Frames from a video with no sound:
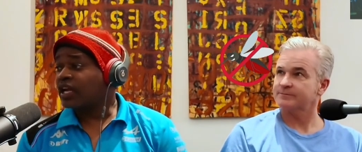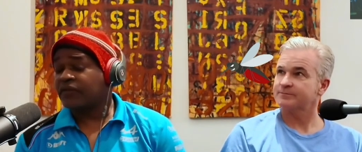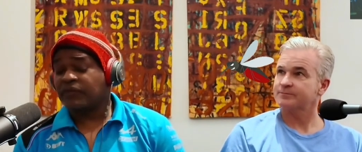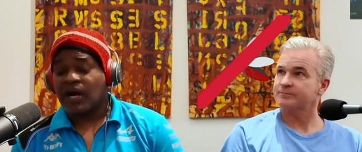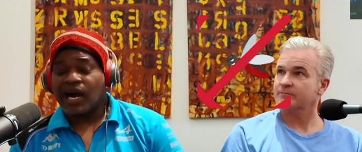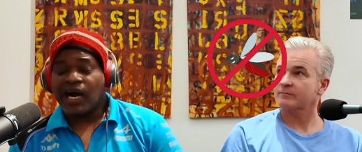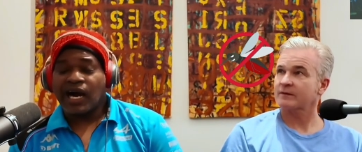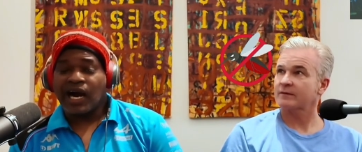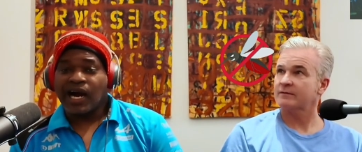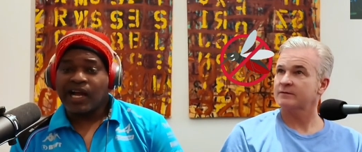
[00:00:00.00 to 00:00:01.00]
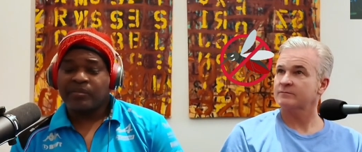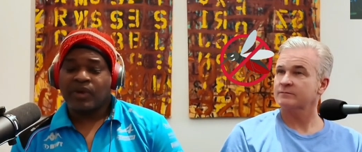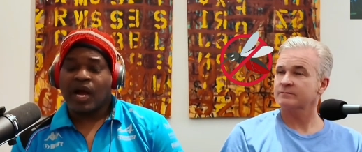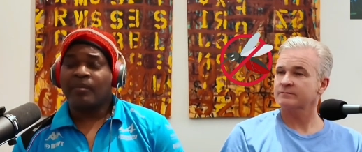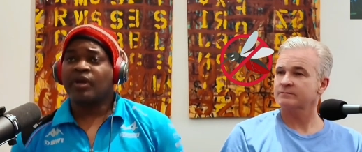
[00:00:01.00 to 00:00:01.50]
Speaker 1: if
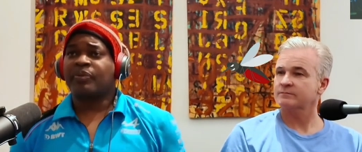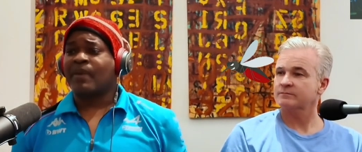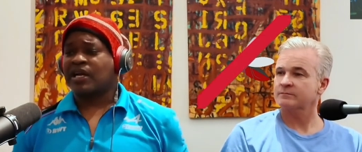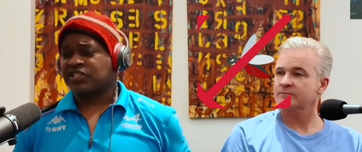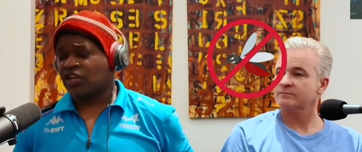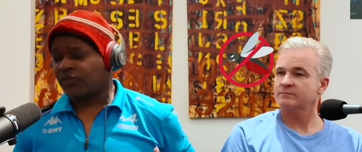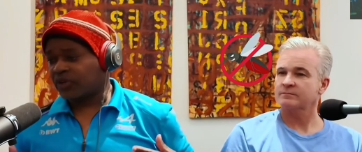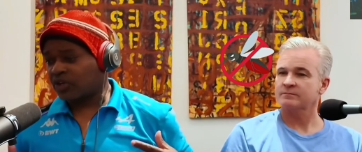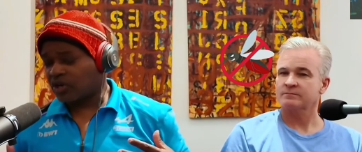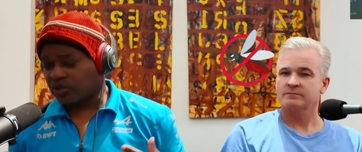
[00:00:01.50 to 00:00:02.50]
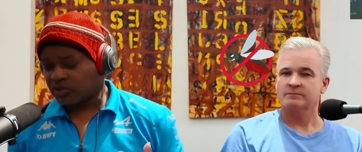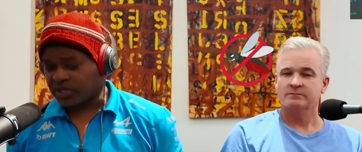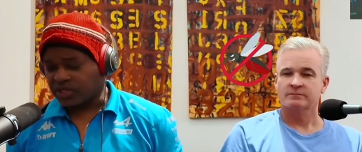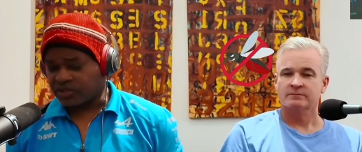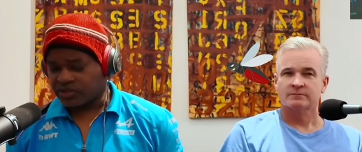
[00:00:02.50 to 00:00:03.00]
I'm I'm going to put myself in
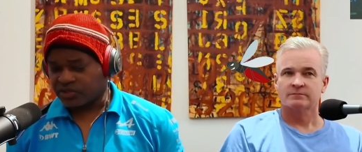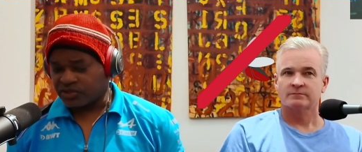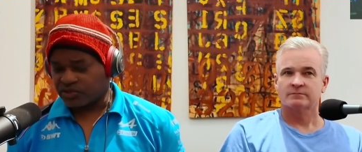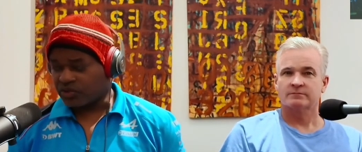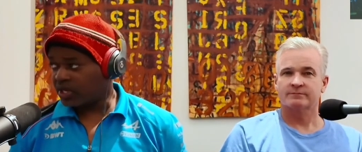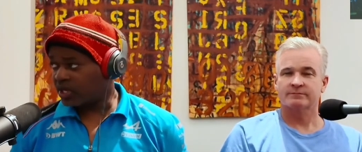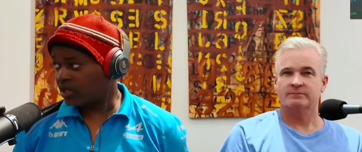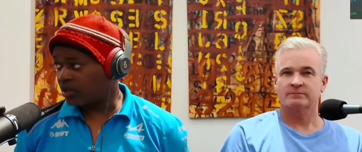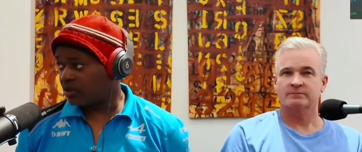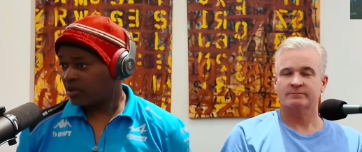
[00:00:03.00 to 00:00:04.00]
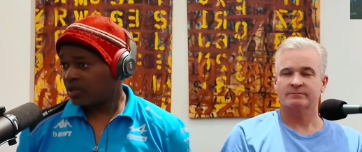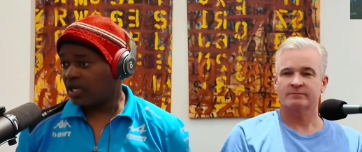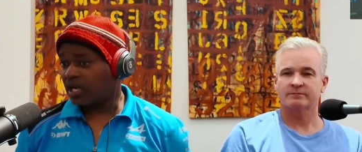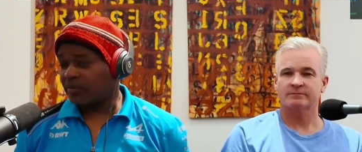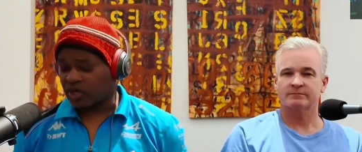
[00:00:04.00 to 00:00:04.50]
Carlos Sainz's shoes right now.
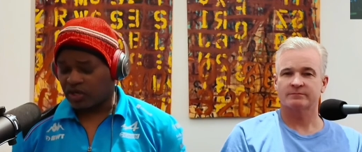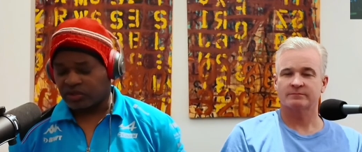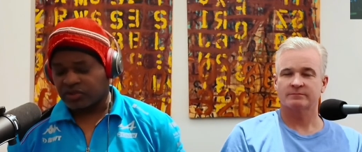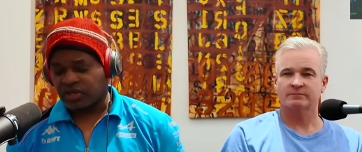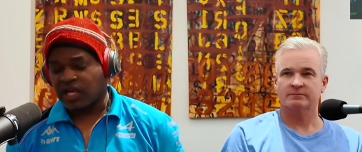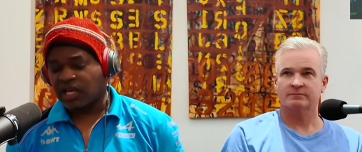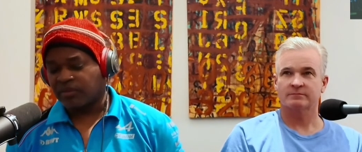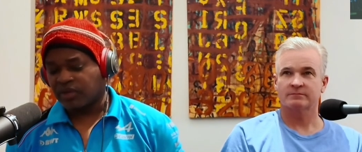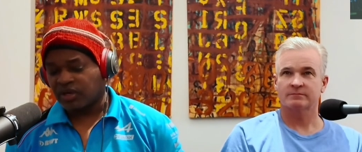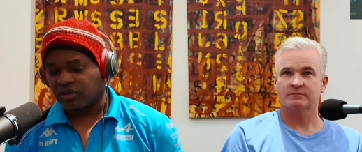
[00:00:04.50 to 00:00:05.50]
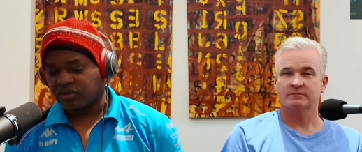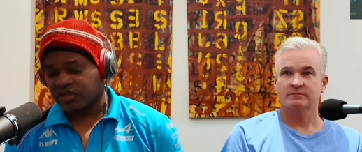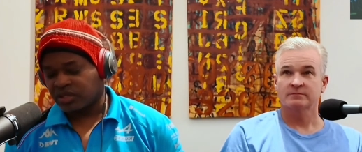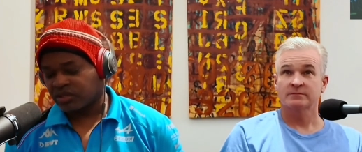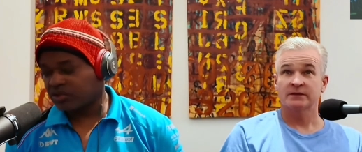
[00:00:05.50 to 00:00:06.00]
I'm Carlos. I am
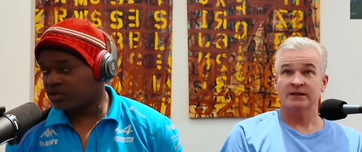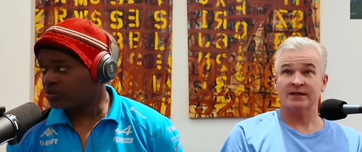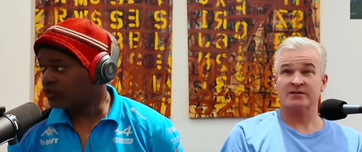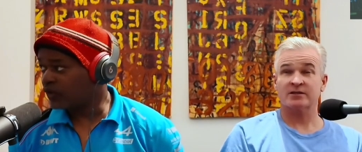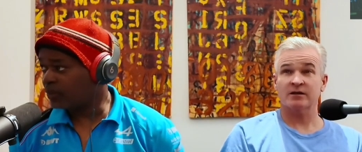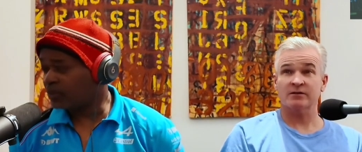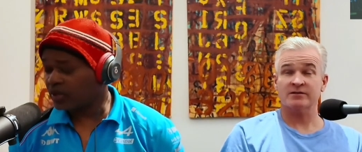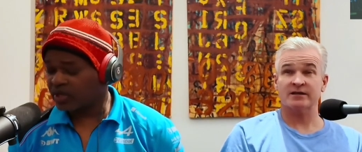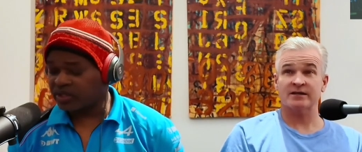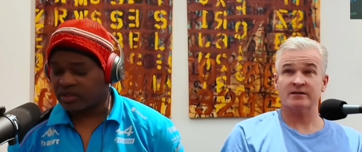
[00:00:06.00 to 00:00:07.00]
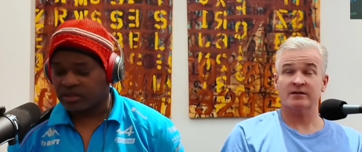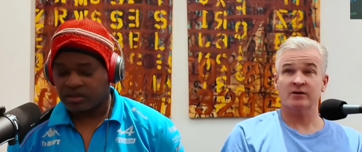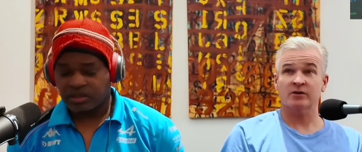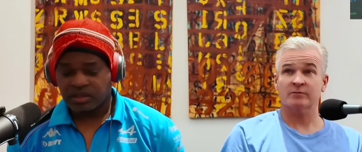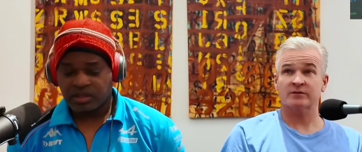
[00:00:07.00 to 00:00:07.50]
Carlos Sainz.
Speaker 2: This yeah, because Carlos operator. Sainz and
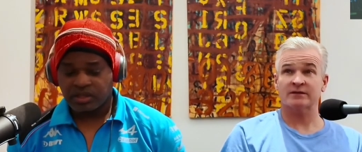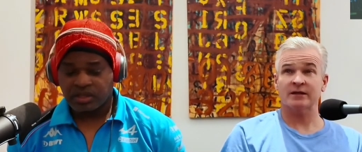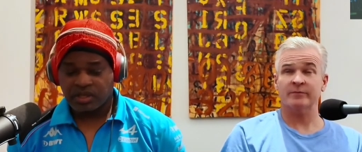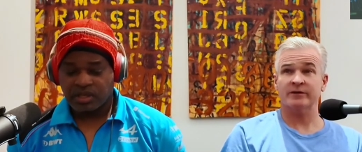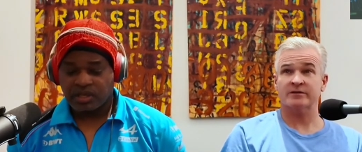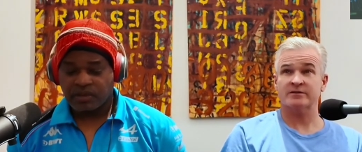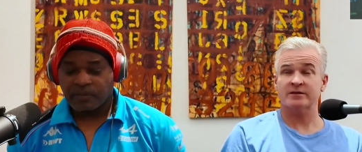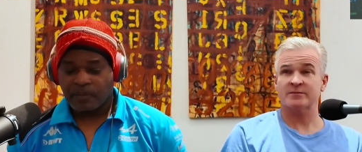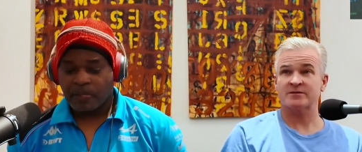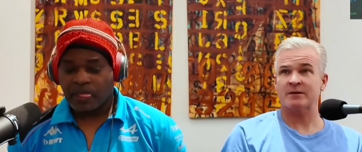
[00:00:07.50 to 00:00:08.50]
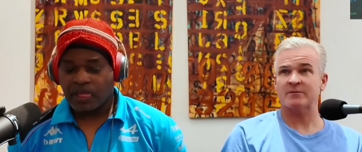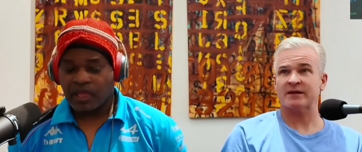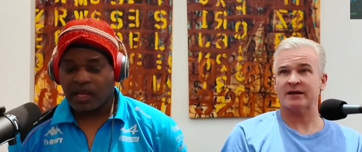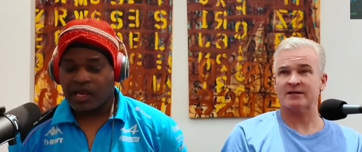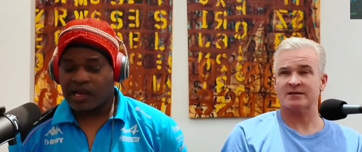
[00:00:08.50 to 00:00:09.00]
Hulkenberg, that'd be a good team. Because remember,
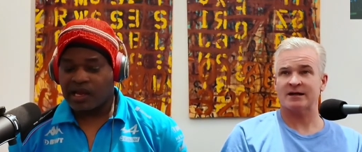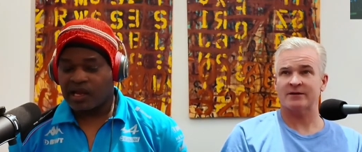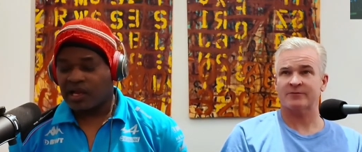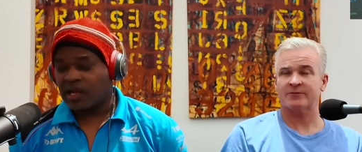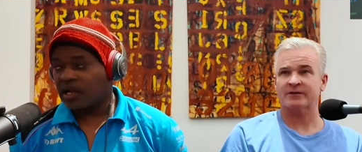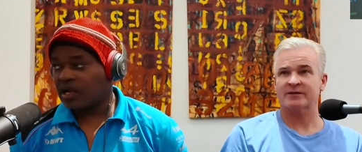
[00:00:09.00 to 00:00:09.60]
they got to sign him for at